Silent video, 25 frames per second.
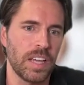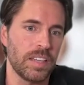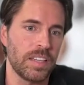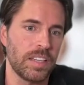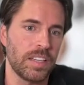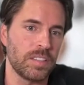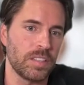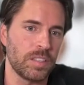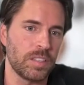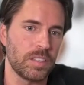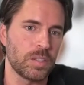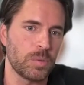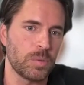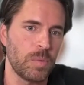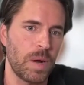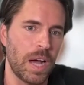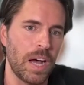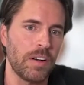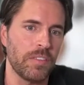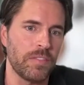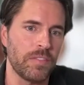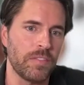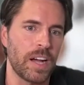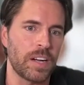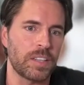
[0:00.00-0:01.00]
There's a
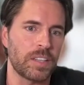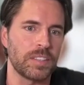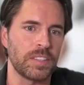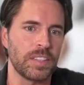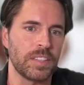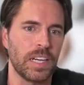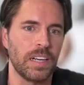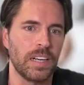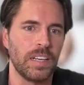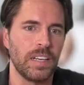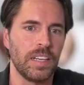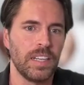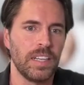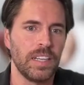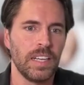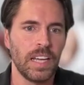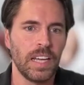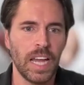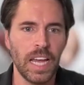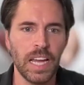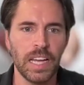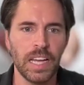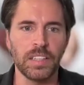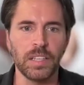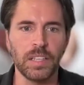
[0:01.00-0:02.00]
wow factor there.
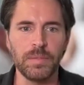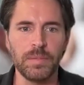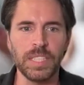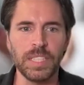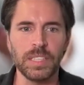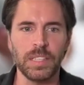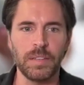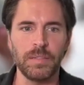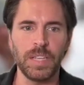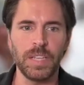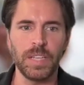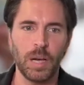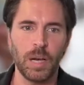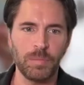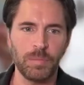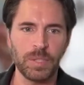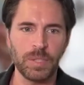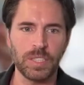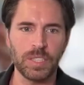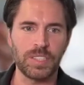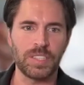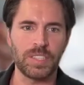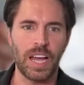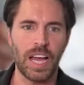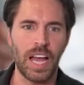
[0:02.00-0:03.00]
Hey, let me help you
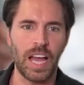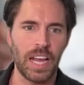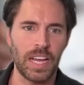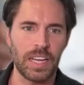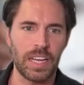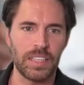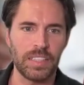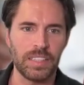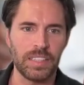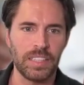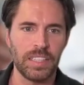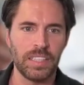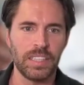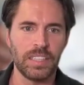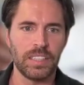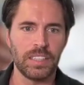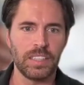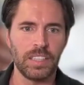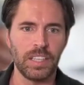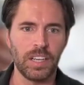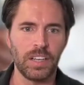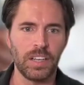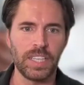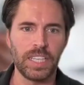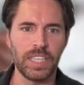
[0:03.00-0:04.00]
design,
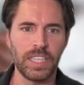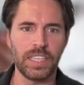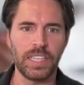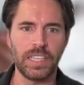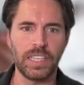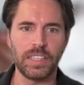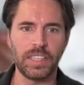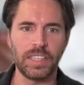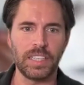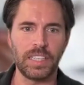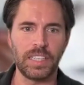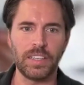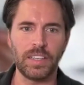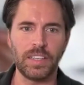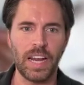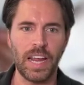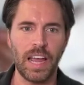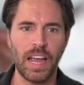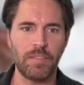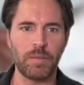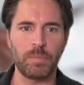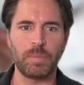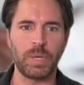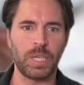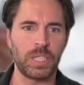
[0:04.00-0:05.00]
here I
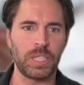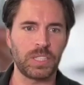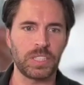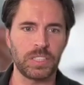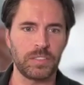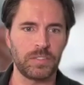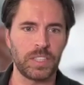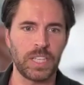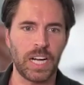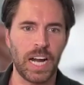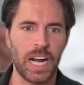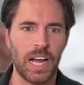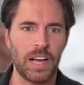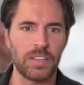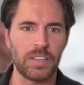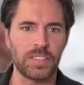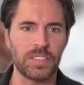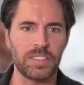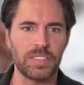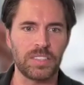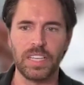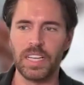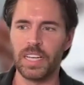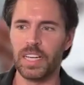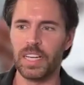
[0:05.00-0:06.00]
have a picture of your
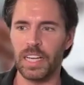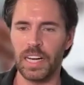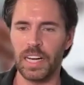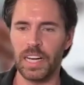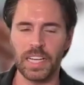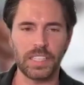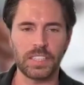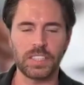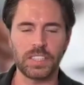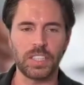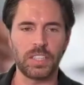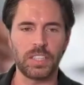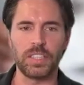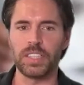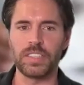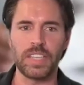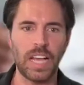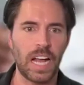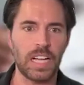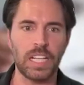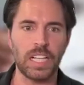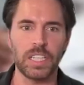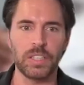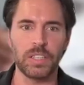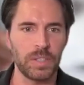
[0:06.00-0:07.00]
house and I can show you
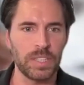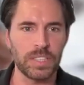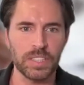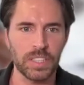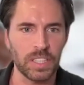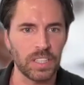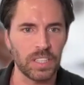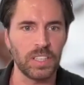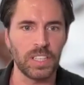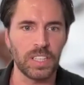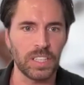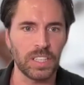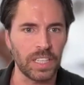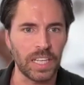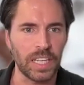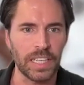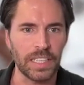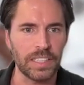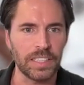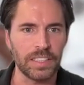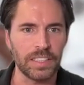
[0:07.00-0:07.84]
exactly what it's going to look like,